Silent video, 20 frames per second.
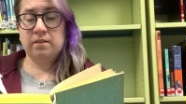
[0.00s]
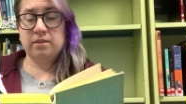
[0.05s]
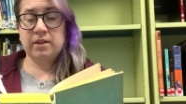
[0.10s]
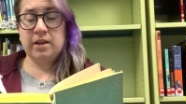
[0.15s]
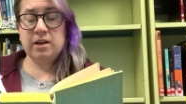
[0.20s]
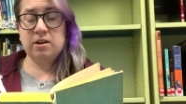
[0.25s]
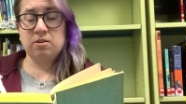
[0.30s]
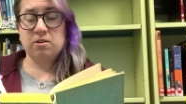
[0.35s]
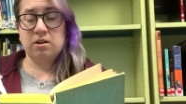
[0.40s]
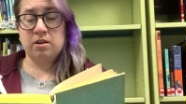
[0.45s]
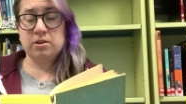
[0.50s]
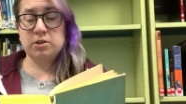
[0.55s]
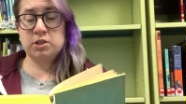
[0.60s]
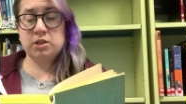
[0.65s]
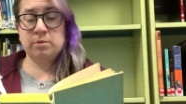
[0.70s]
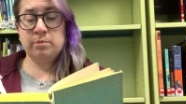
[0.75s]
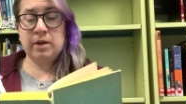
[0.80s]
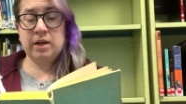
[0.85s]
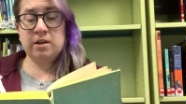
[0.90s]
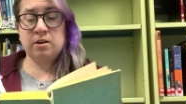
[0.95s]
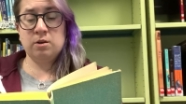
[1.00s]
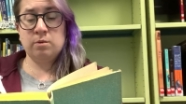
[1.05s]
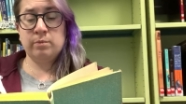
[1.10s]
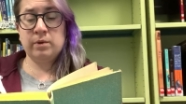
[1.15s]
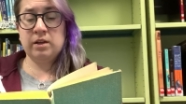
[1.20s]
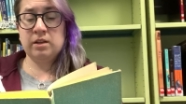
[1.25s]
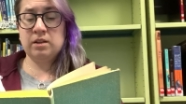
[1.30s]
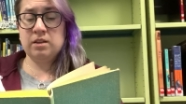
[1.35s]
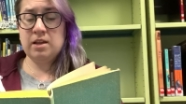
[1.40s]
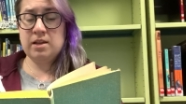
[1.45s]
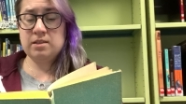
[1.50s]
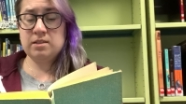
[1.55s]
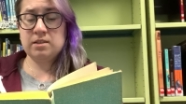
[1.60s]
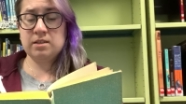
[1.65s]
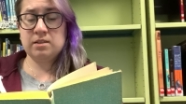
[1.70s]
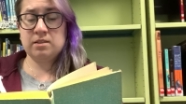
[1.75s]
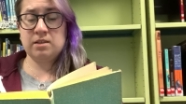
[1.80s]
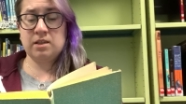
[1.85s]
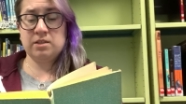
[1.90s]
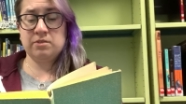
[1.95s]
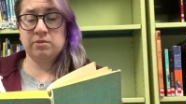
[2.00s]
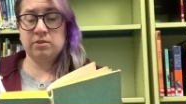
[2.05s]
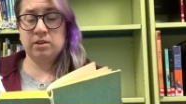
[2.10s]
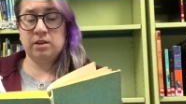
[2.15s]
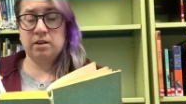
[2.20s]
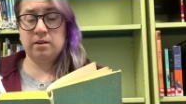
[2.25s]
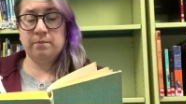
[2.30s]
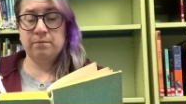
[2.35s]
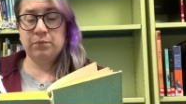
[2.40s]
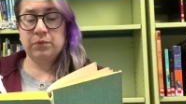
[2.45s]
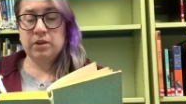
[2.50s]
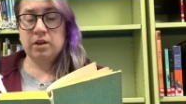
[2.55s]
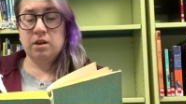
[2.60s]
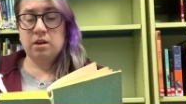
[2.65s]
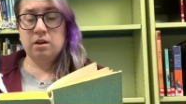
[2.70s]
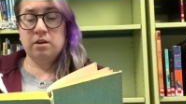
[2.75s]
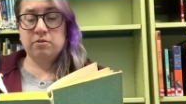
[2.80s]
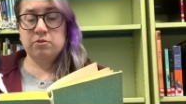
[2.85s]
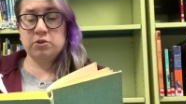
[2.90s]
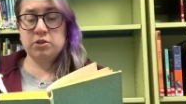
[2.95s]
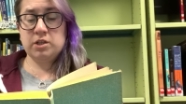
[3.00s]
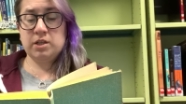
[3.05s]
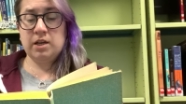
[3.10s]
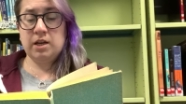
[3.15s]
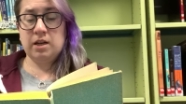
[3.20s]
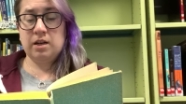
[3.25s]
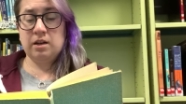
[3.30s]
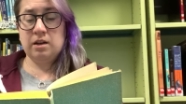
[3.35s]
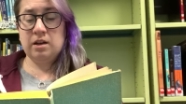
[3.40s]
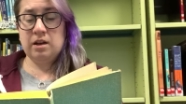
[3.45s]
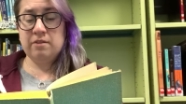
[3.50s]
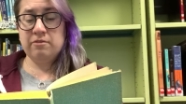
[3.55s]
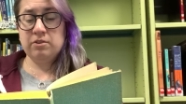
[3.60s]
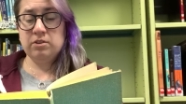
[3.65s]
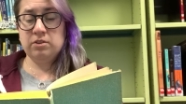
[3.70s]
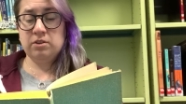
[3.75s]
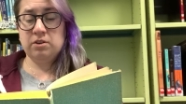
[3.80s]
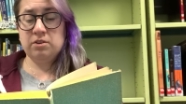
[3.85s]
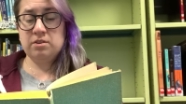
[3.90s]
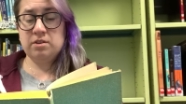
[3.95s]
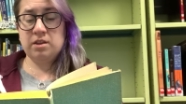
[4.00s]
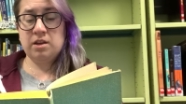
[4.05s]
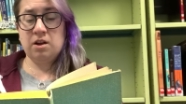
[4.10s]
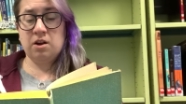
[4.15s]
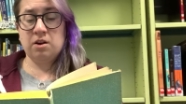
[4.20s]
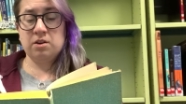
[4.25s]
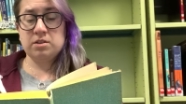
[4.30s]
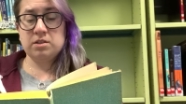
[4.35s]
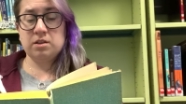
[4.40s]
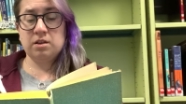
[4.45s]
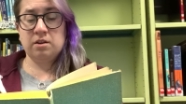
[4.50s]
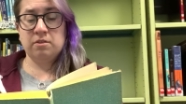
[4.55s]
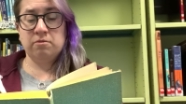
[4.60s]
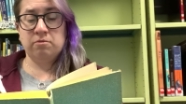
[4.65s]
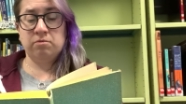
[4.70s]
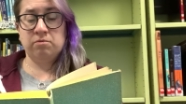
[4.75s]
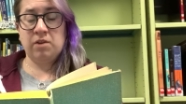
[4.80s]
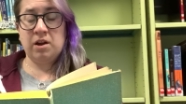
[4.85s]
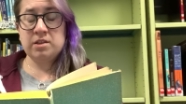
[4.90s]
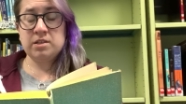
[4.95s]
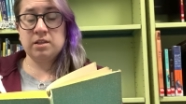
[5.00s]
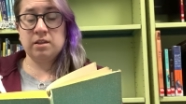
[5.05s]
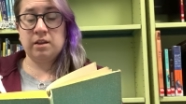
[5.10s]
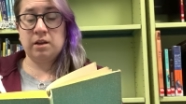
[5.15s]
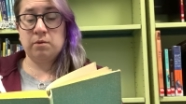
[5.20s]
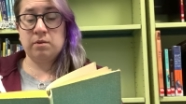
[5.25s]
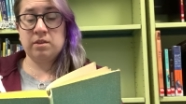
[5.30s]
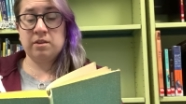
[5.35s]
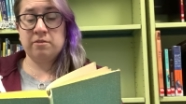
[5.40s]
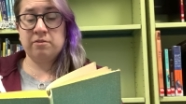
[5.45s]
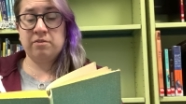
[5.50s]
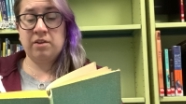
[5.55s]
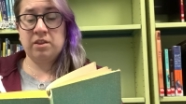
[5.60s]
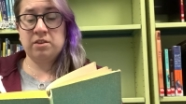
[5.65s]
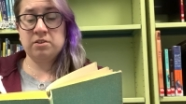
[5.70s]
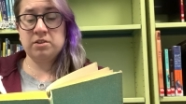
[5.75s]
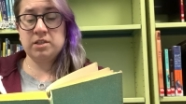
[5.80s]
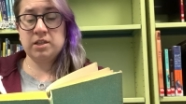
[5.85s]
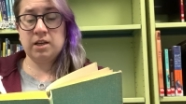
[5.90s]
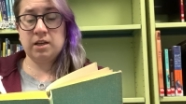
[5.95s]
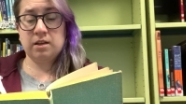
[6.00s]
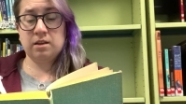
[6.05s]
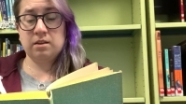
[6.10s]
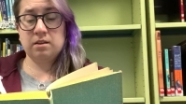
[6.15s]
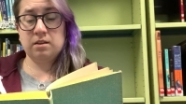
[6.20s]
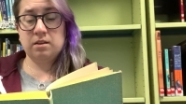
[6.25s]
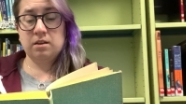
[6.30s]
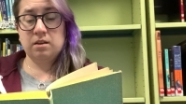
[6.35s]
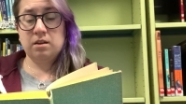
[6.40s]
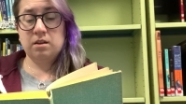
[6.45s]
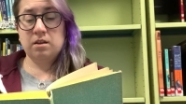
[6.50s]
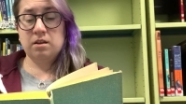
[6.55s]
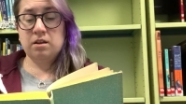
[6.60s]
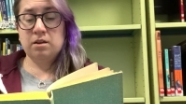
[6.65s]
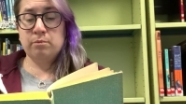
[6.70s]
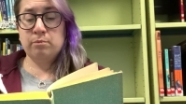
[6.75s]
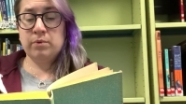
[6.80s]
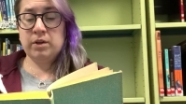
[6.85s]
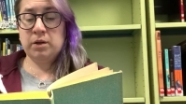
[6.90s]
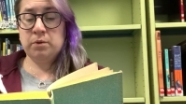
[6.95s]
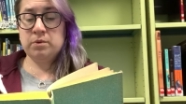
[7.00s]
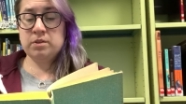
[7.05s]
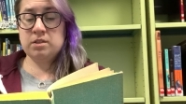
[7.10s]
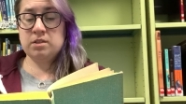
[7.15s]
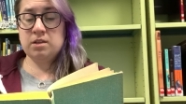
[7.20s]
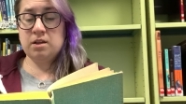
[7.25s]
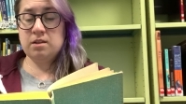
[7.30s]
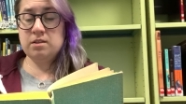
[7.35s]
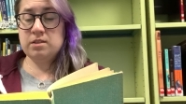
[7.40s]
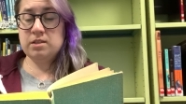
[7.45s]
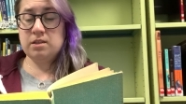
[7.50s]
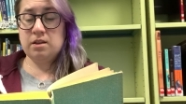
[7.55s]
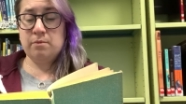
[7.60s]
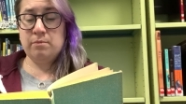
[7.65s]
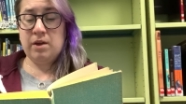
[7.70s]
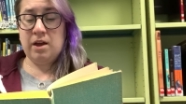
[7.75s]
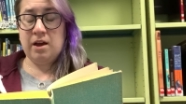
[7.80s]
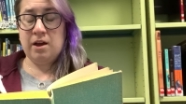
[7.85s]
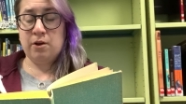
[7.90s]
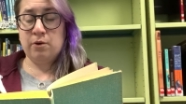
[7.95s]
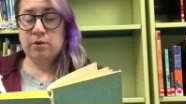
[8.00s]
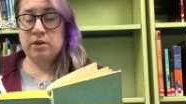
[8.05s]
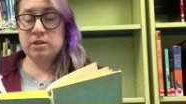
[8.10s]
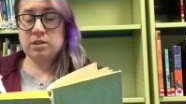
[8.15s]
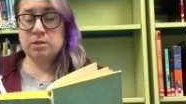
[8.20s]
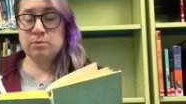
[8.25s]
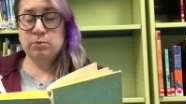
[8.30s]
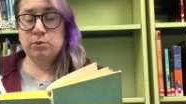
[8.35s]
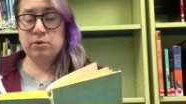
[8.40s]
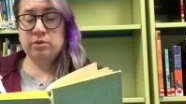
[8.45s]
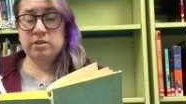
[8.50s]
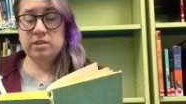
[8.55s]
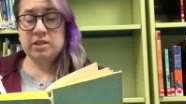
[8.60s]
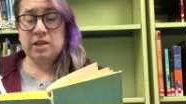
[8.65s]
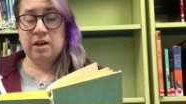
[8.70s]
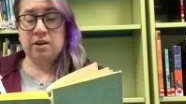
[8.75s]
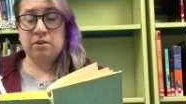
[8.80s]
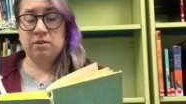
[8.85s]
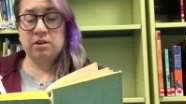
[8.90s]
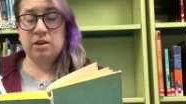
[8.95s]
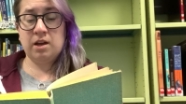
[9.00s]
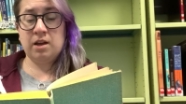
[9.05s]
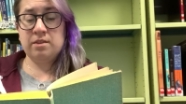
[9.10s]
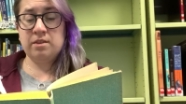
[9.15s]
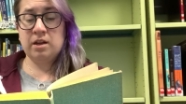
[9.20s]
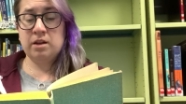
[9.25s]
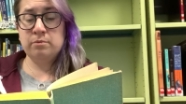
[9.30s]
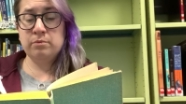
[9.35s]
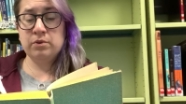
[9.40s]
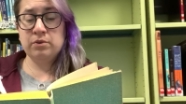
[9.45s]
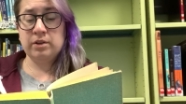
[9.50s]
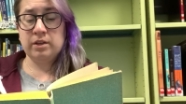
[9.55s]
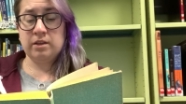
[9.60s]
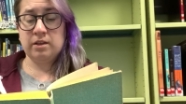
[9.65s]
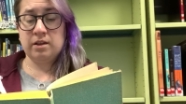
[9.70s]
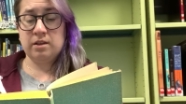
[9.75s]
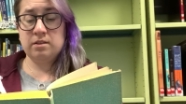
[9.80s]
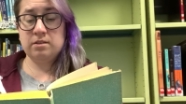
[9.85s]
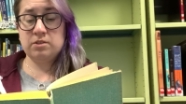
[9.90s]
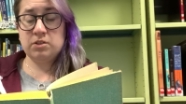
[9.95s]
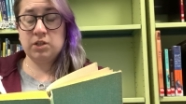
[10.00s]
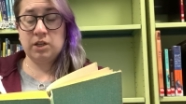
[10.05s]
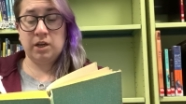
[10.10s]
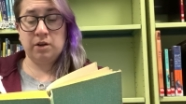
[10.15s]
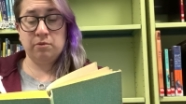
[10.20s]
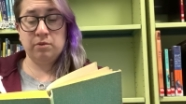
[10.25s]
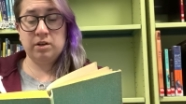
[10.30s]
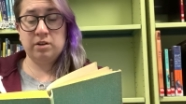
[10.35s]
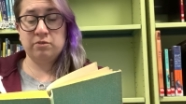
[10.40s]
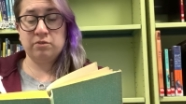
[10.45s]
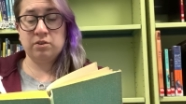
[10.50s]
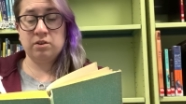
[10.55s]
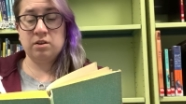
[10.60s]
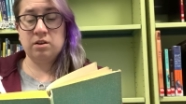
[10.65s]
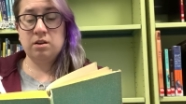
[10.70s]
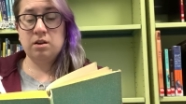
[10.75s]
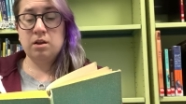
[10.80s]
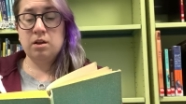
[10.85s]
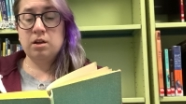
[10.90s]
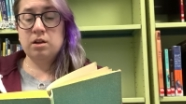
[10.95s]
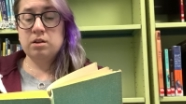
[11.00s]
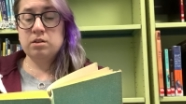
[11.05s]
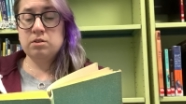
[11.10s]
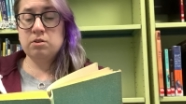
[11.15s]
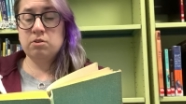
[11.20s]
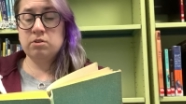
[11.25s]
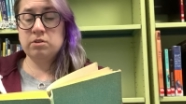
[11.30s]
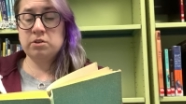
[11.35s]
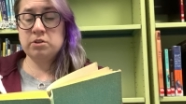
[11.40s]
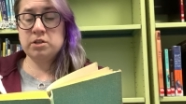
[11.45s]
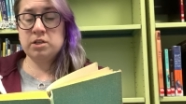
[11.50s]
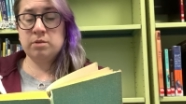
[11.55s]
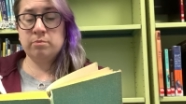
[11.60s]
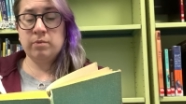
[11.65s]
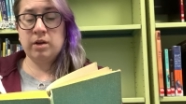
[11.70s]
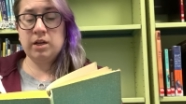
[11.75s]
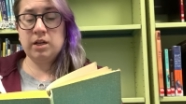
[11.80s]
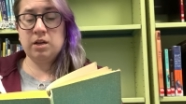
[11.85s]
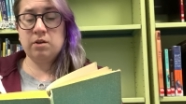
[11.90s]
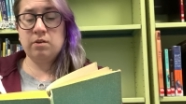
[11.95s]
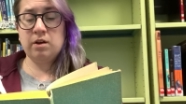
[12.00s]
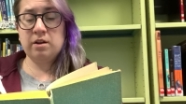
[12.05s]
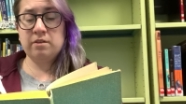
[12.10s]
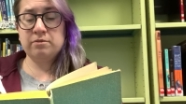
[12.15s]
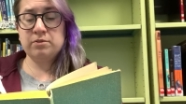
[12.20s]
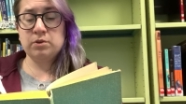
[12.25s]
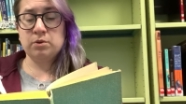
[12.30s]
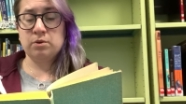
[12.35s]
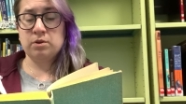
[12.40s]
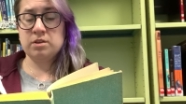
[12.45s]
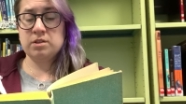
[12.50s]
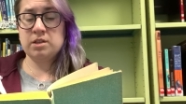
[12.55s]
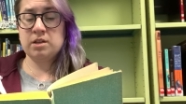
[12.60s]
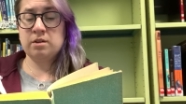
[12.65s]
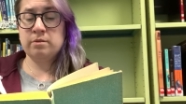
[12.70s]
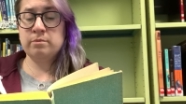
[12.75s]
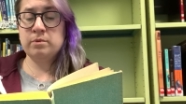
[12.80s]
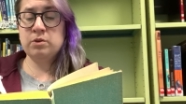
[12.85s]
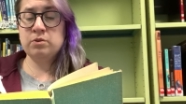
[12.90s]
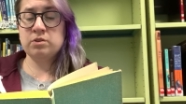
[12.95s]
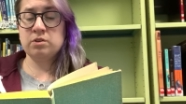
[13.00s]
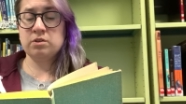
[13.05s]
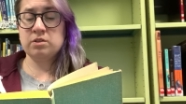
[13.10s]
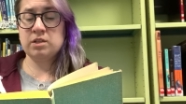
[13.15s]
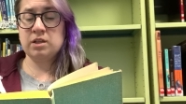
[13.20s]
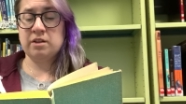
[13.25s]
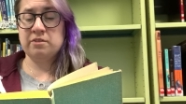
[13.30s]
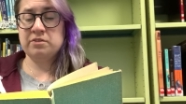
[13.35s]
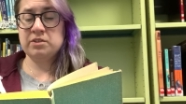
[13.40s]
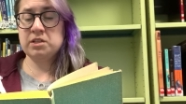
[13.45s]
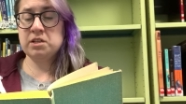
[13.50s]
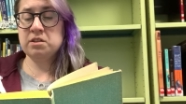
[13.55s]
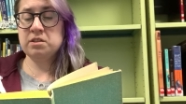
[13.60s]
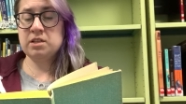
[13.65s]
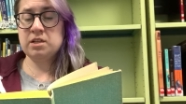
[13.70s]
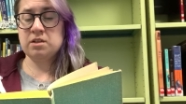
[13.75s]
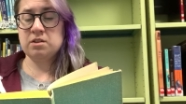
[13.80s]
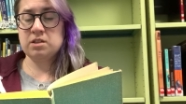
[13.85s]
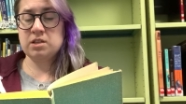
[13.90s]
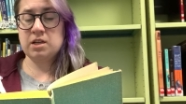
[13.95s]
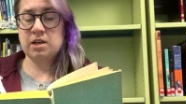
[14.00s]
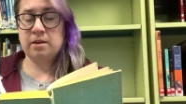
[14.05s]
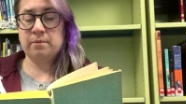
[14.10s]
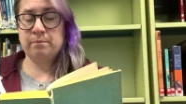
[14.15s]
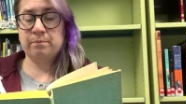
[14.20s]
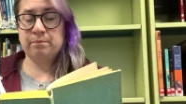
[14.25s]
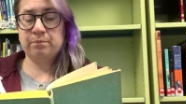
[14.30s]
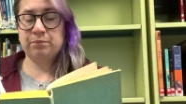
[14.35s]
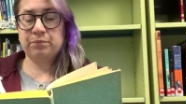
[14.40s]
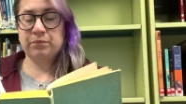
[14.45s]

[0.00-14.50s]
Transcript: Later on, she made her bed less successfully, for she had never learned the art of wrestling with a feather tick. But it was done somehow and smoothed down, and then Marilla, to get rid of her, told her she might go out of doors and amuse herself until dinner time.